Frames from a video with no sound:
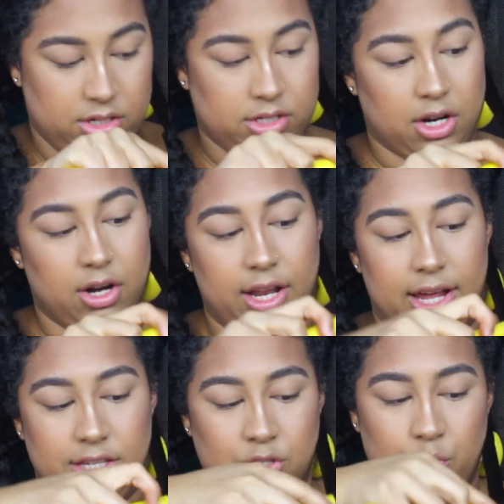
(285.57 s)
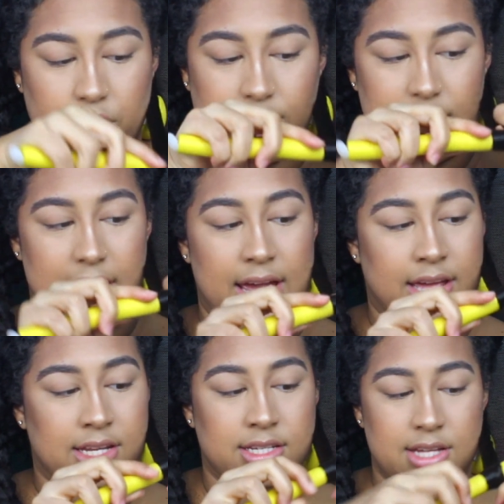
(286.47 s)
start like towards the
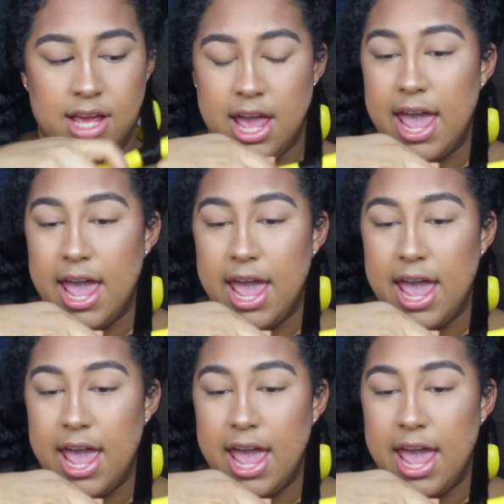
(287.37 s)
end,